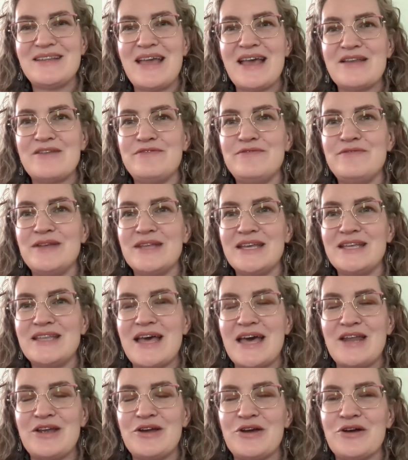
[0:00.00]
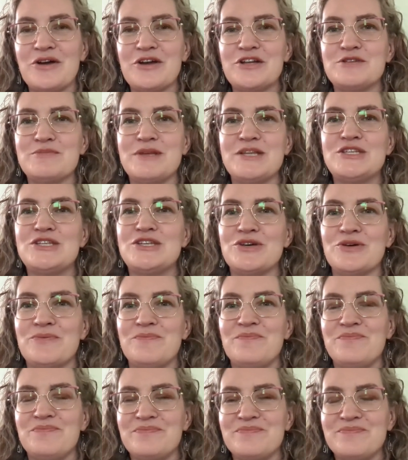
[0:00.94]
and feeling that encouragement
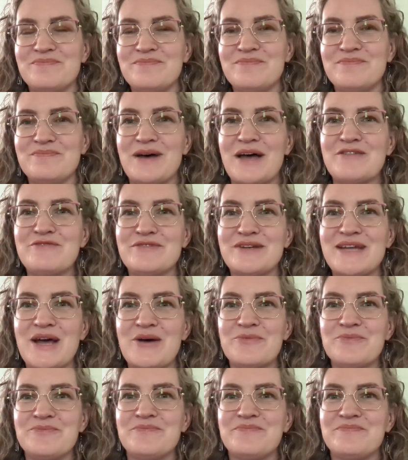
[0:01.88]
too. Bye for now.